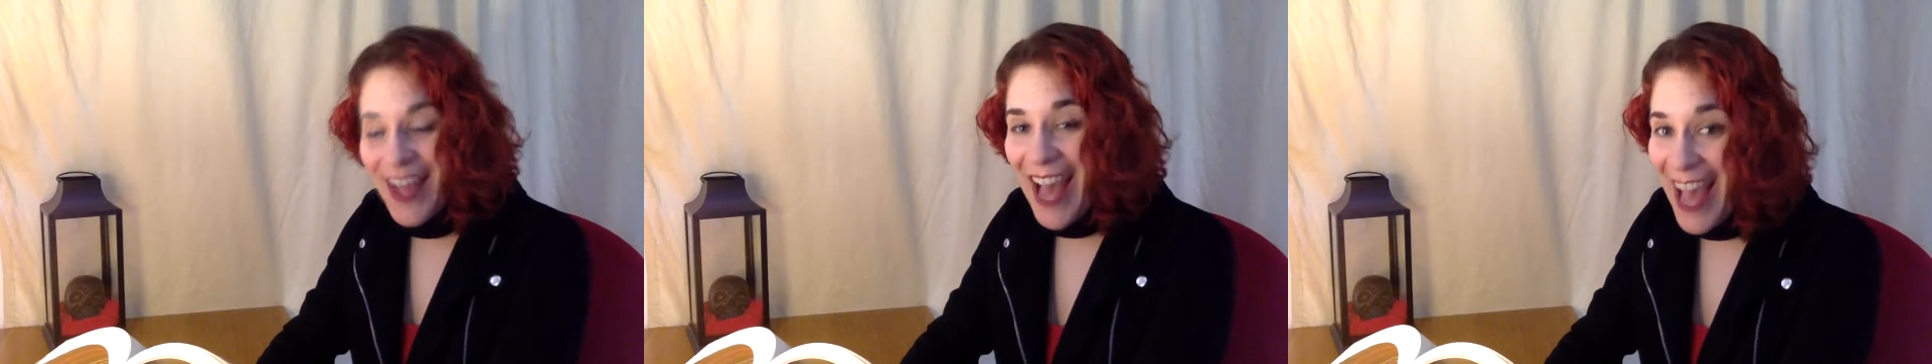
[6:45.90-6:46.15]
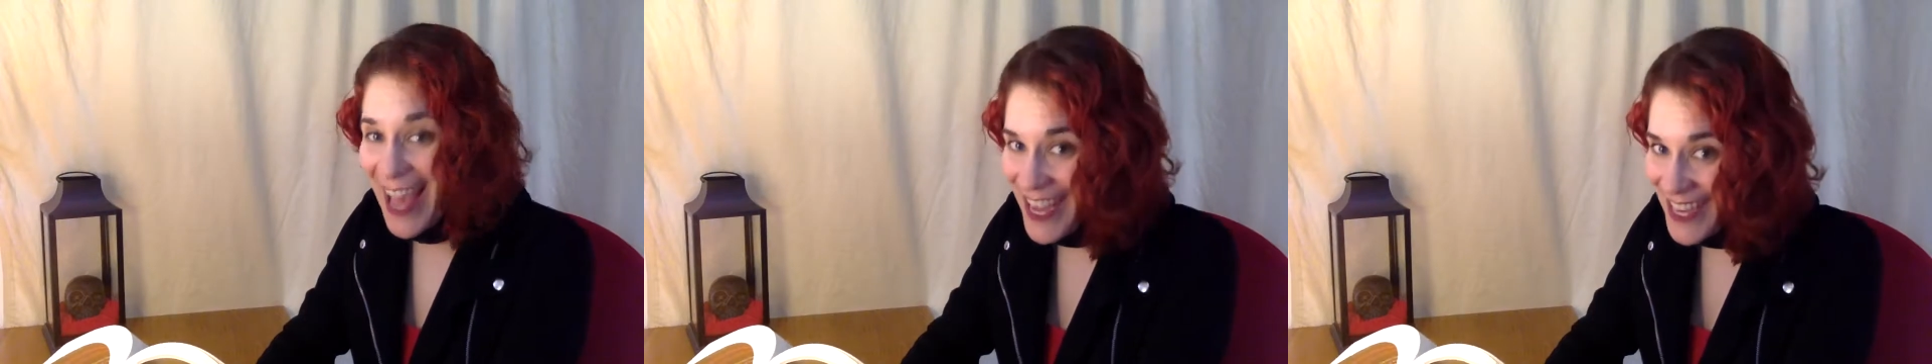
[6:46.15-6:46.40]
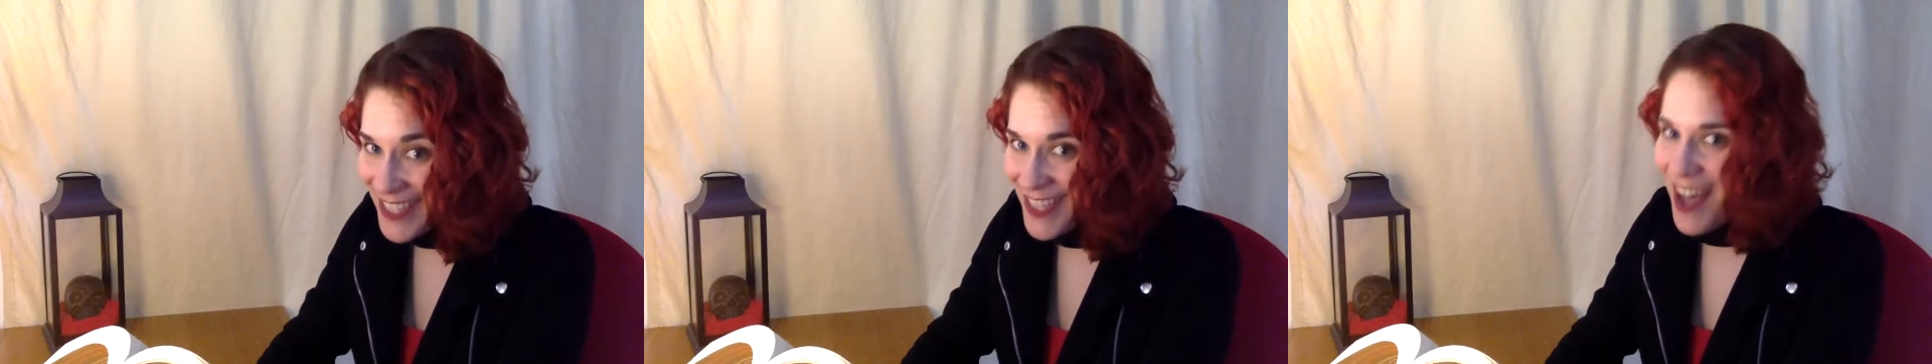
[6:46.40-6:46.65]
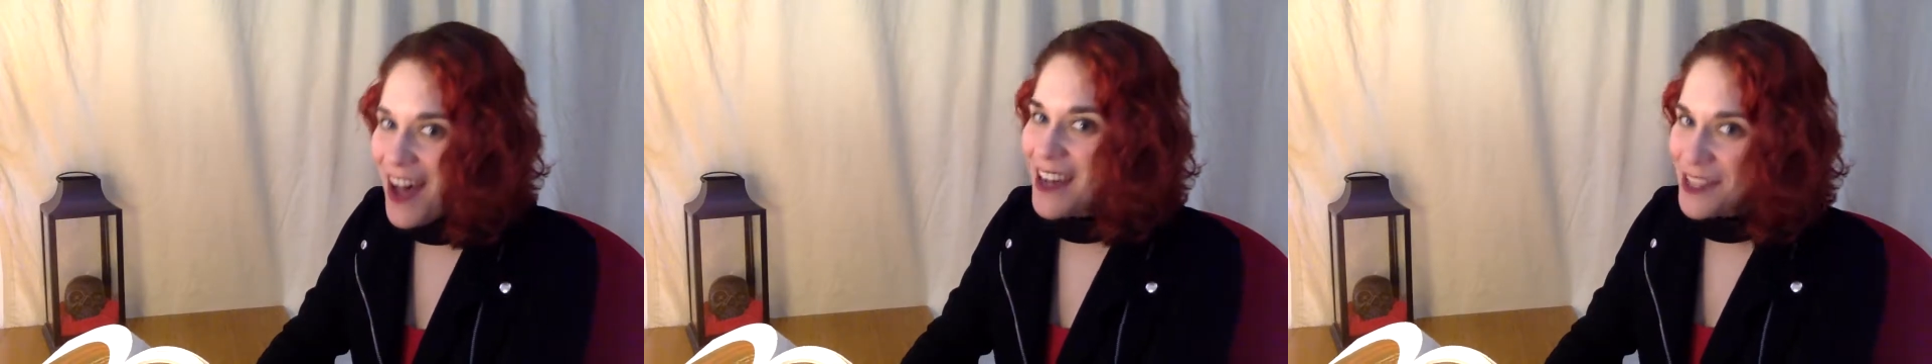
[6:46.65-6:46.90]
And
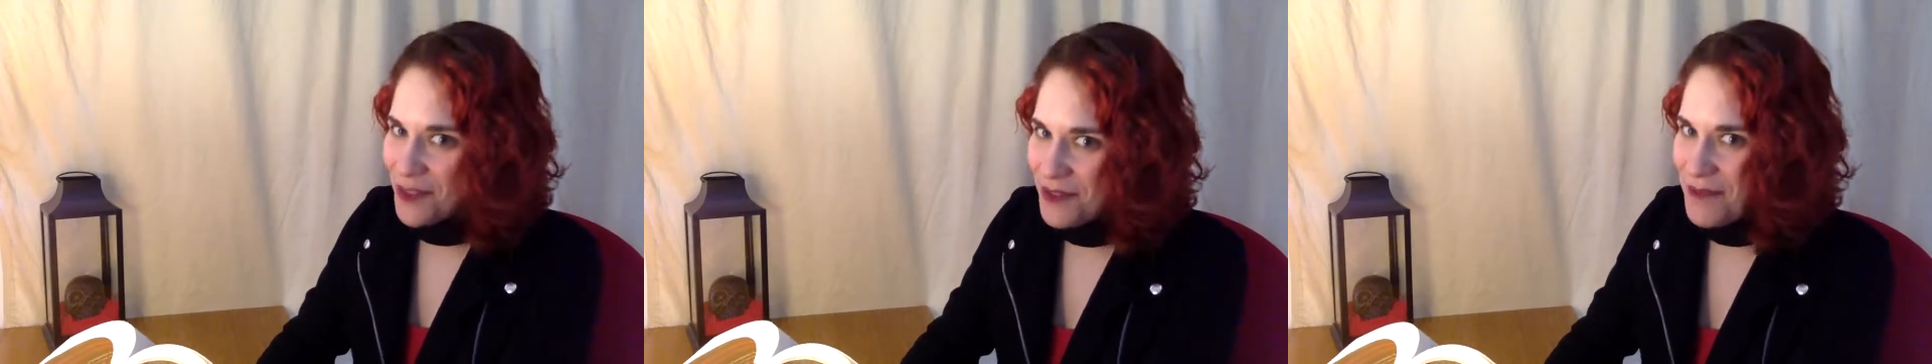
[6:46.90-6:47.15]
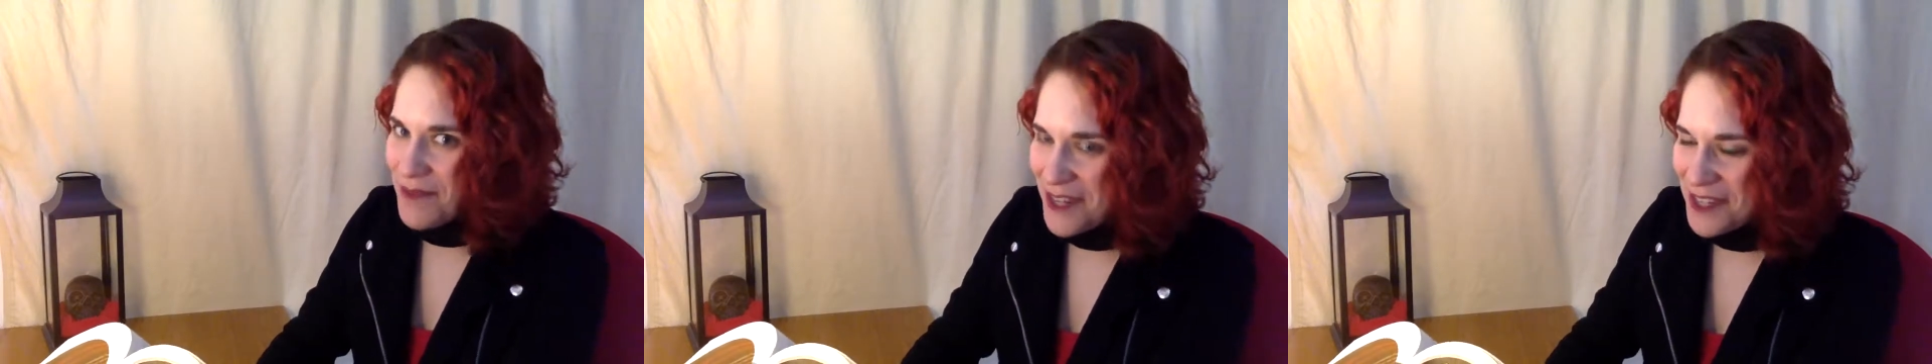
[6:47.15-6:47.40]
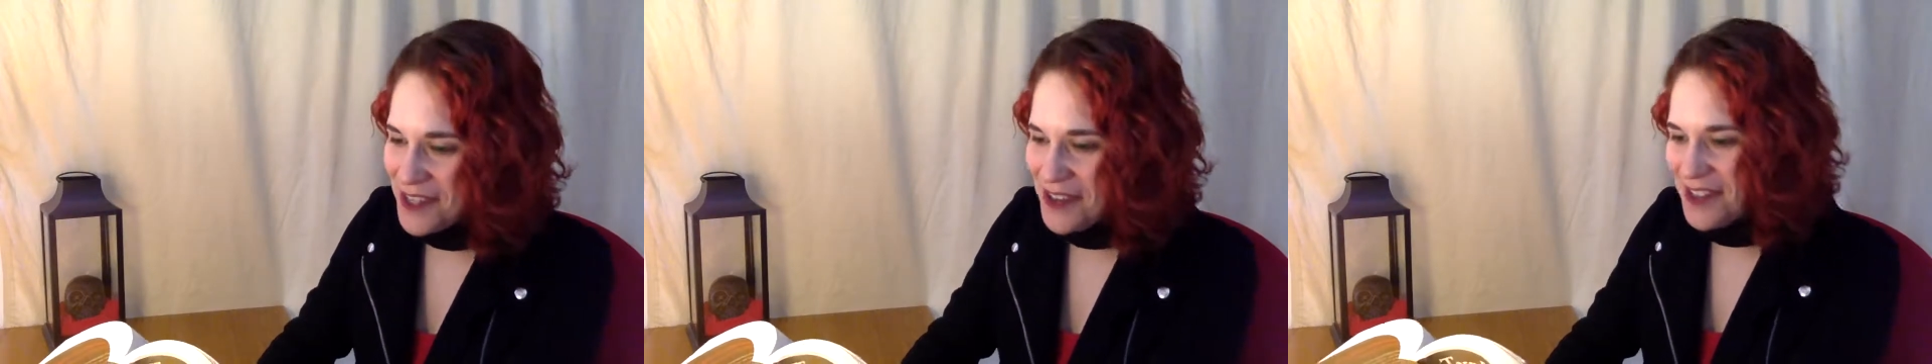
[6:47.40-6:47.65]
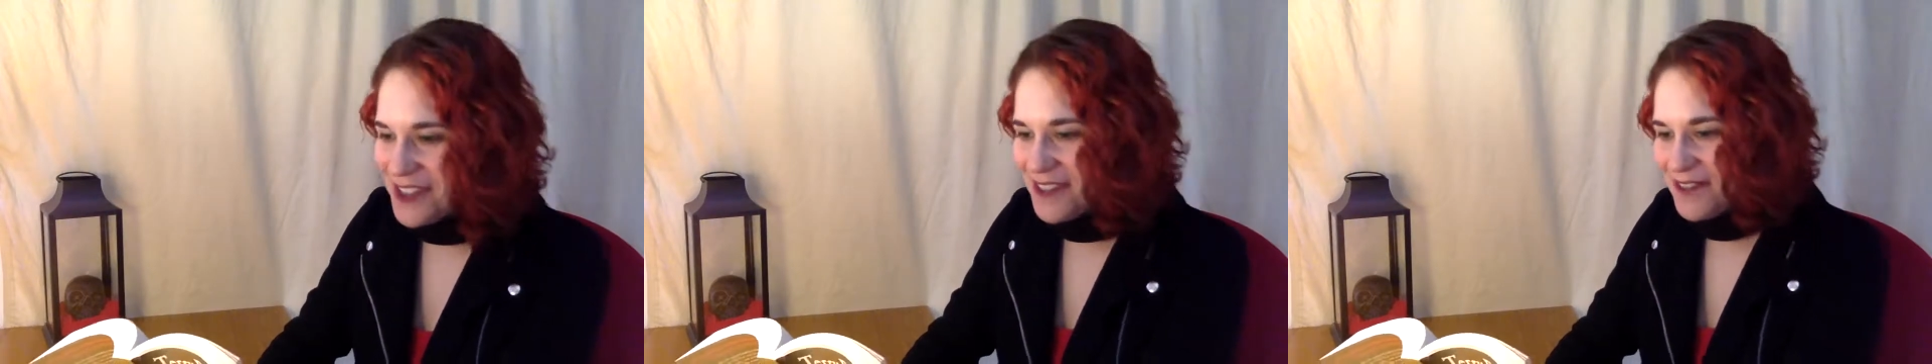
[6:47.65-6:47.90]
I drew the
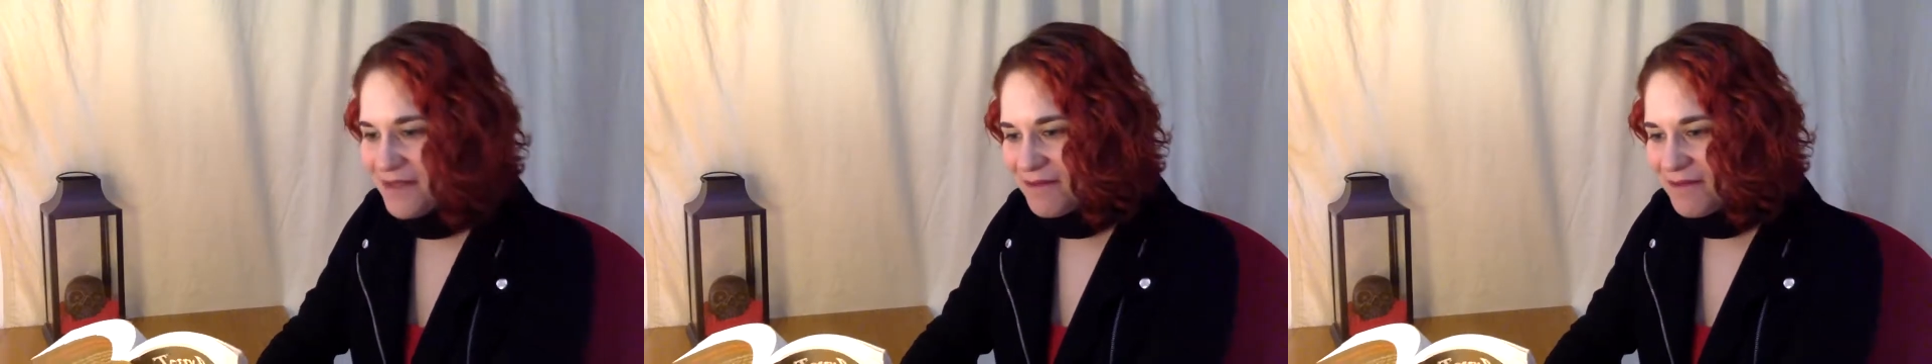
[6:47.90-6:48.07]
pictures."